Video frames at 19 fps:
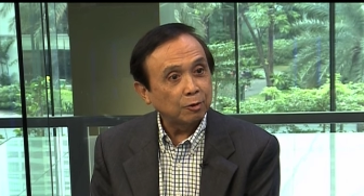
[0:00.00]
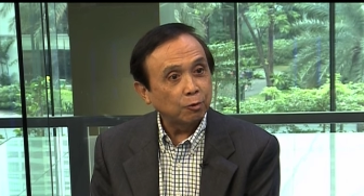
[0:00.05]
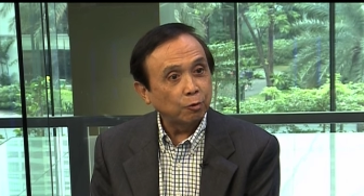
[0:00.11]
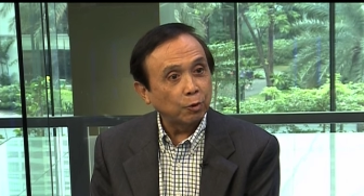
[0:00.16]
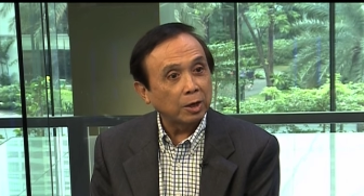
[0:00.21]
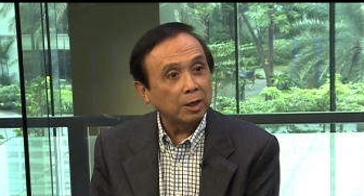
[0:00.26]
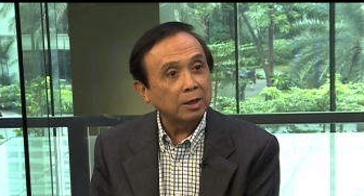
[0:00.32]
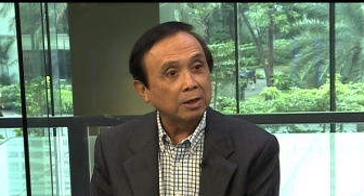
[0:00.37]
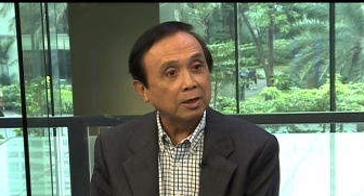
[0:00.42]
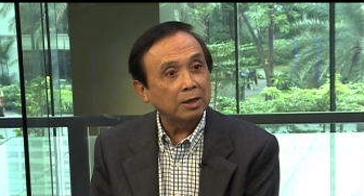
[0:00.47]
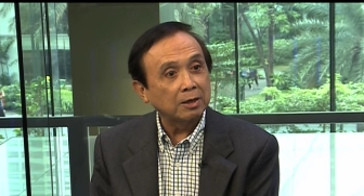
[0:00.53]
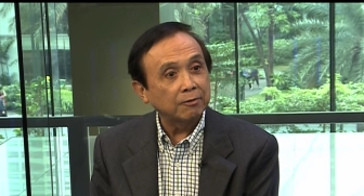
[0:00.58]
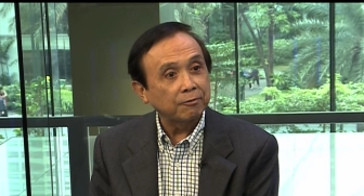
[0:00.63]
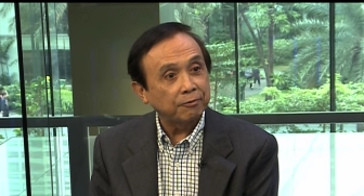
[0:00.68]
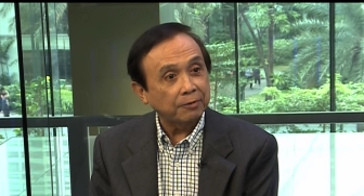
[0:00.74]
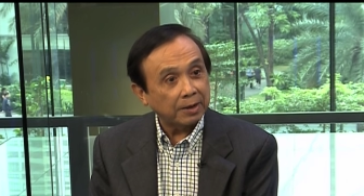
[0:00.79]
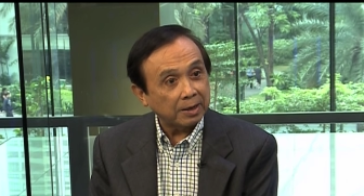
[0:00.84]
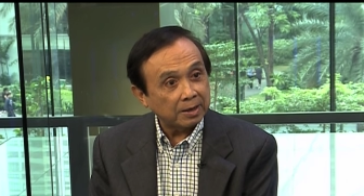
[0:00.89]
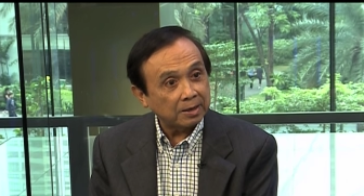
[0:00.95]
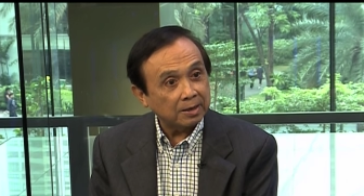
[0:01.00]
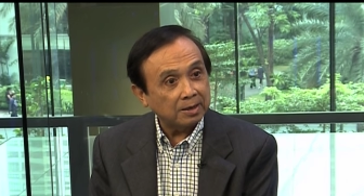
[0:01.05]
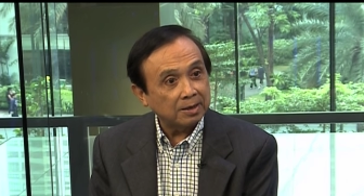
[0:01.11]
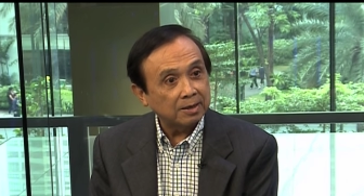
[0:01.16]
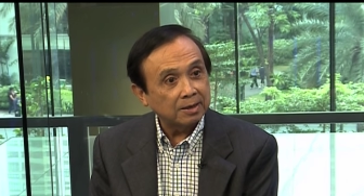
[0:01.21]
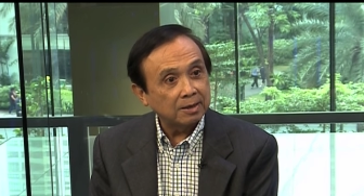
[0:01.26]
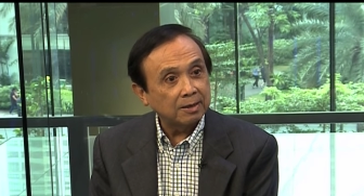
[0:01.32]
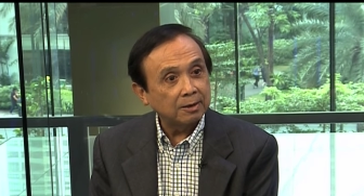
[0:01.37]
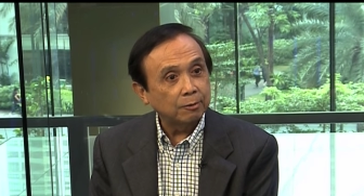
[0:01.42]
well uh, fed,
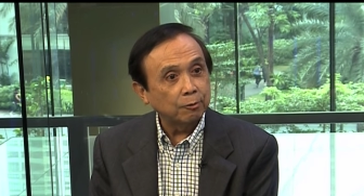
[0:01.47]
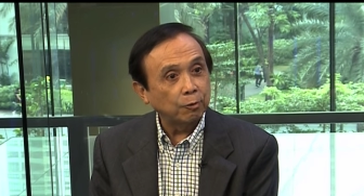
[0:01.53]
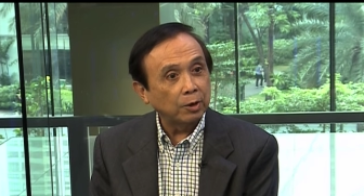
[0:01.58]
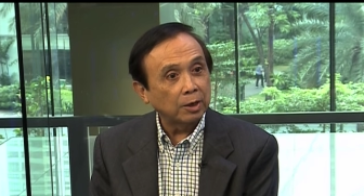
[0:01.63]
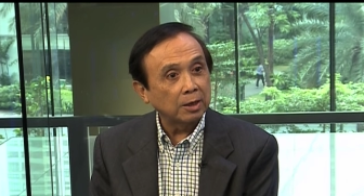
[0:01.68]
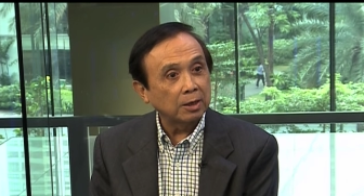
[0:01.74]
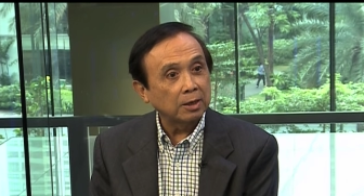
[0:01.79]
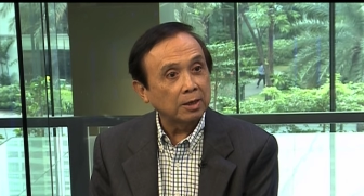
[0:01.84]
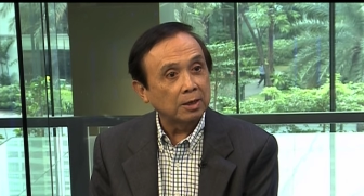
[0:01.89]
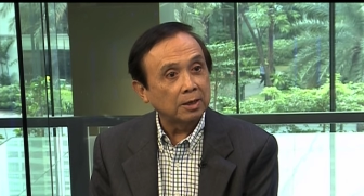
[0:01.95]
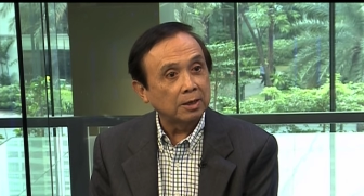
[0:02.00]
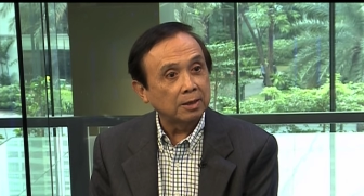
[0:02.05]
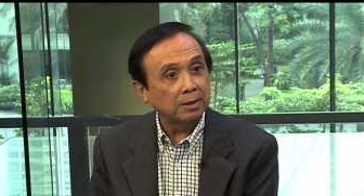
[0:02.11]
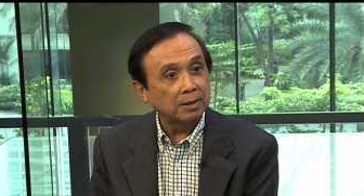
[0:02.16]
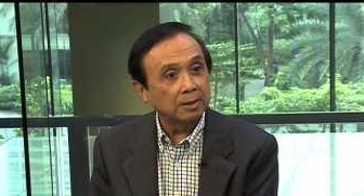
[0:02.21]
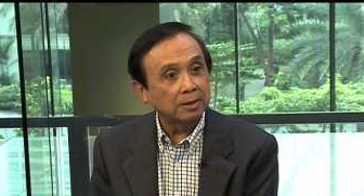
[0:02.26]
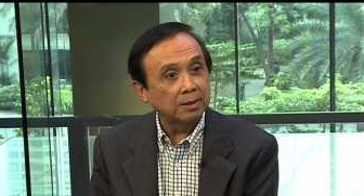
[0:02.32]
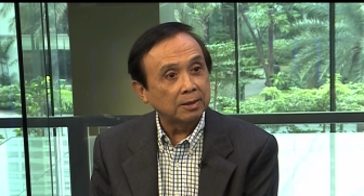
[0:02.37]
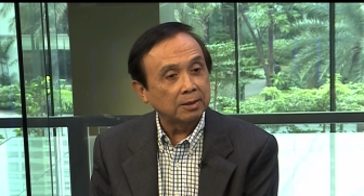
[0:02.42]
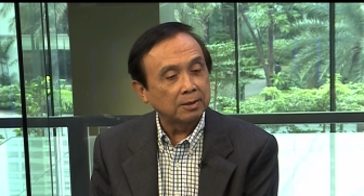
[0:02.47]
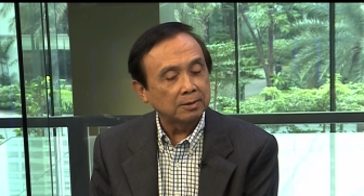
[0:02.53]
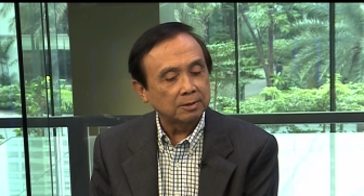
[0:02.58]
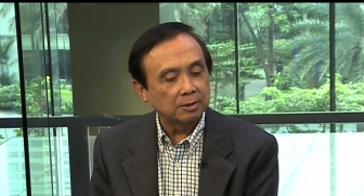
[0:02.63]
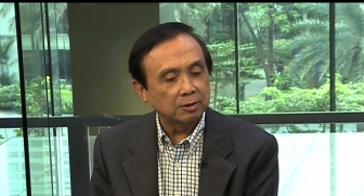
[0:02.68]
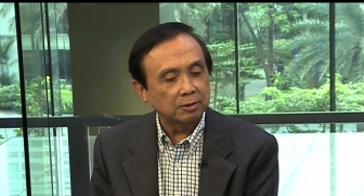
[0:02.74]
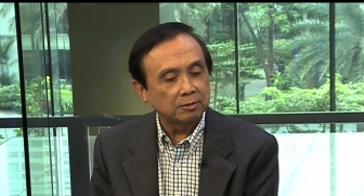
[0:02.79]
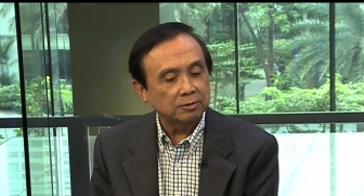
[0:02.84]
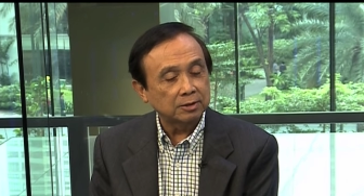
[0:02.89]
mm. well uh,
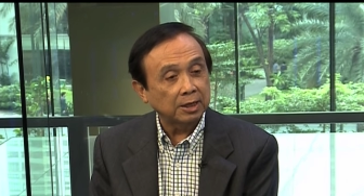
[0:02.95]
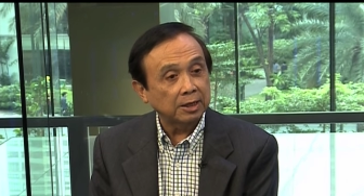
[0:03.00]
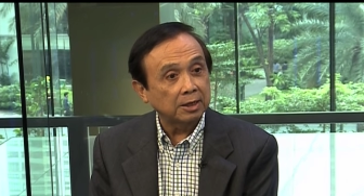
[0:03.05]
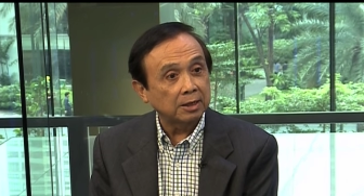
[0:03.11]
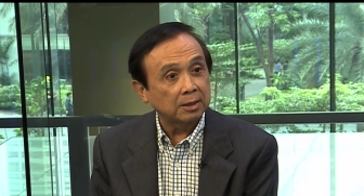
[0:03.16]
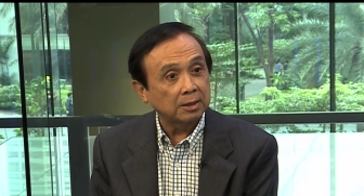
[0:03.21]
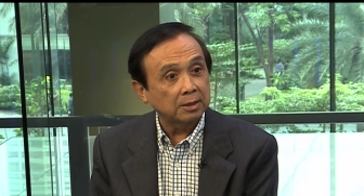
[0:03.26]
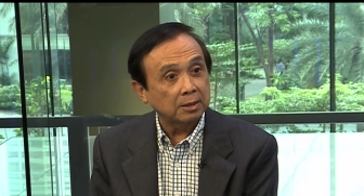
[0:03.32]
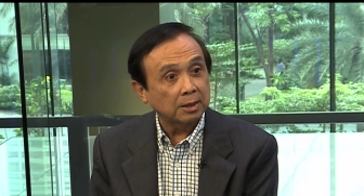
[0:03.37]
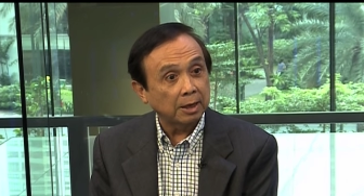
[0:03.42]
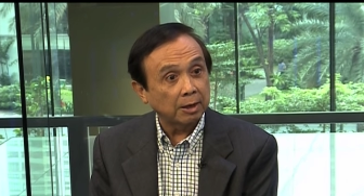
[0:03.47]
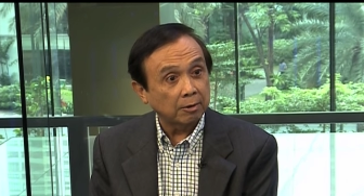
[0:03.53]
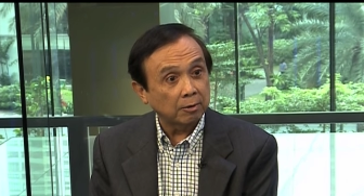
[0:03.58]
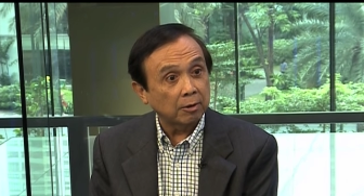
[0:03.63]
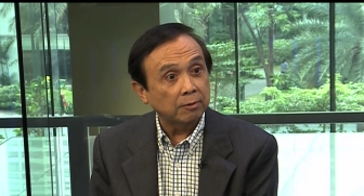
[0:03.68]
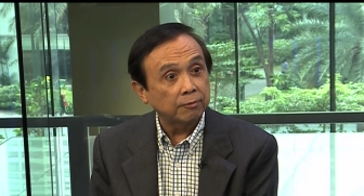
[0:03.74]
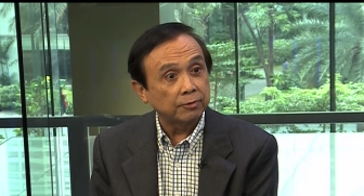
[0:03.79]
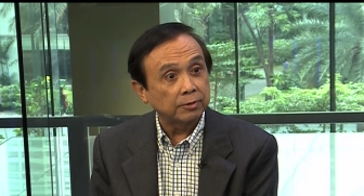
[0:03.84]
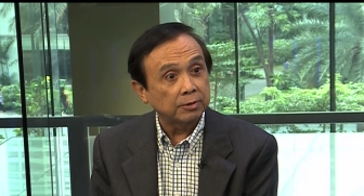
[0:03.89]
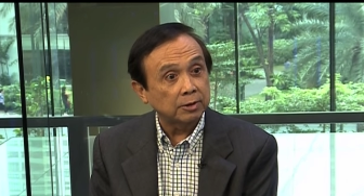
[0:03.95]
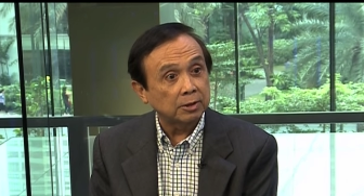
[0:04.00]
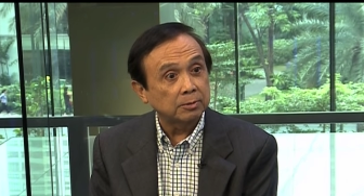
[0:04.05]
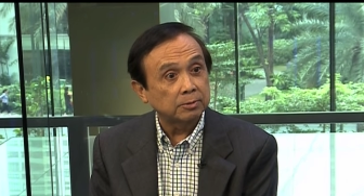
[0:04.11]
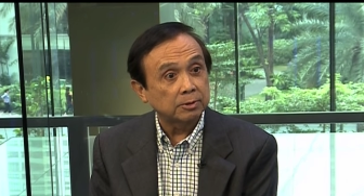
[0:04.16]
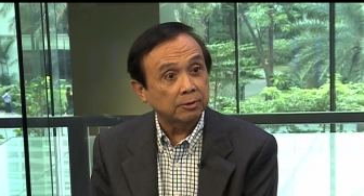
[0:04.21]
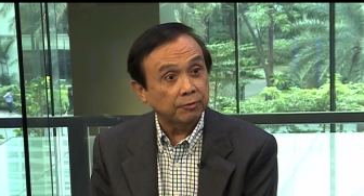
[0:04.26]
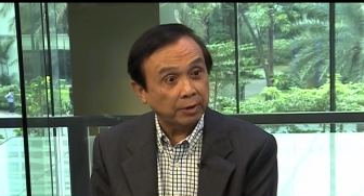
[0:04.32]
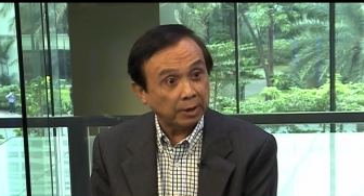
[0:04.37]
you know taken care of in
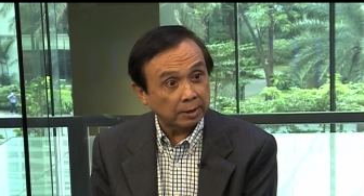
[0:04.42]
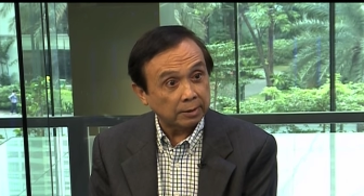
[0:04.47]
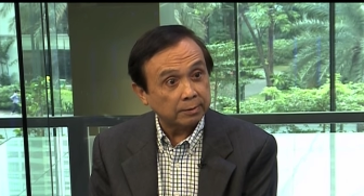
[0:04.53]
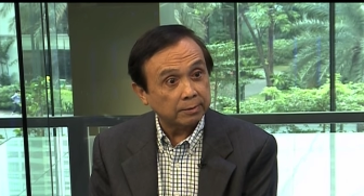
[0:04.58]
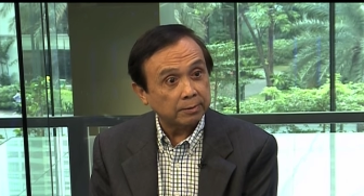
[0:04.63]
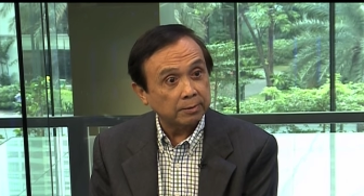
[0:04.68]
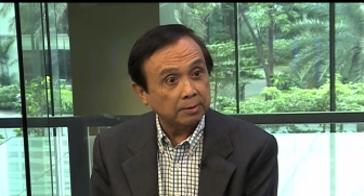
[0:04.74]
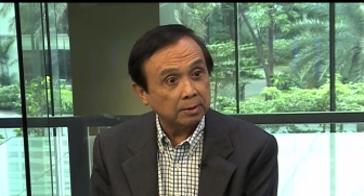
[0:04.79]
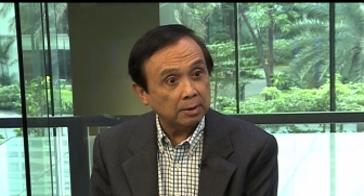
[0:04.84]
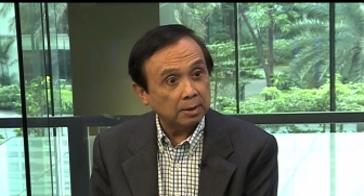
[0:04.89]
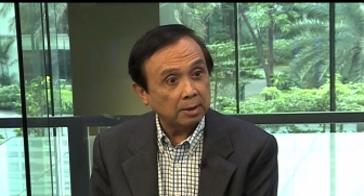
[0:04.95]
terms of health,